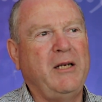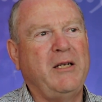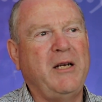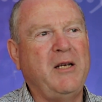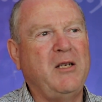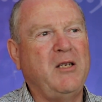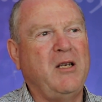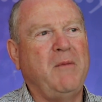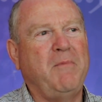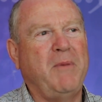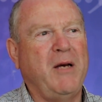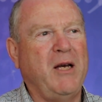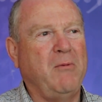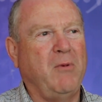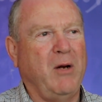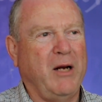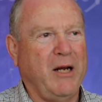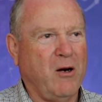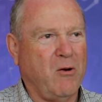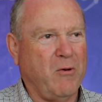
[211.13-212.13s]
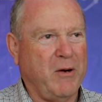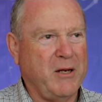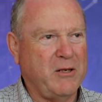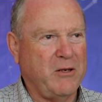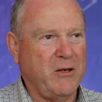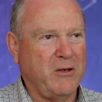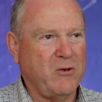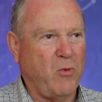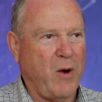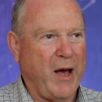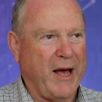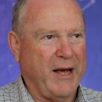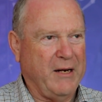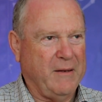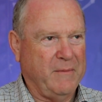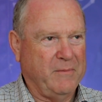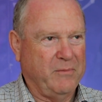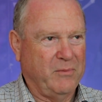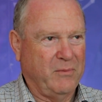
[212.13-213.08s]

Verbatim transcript: T C P will increase its rate.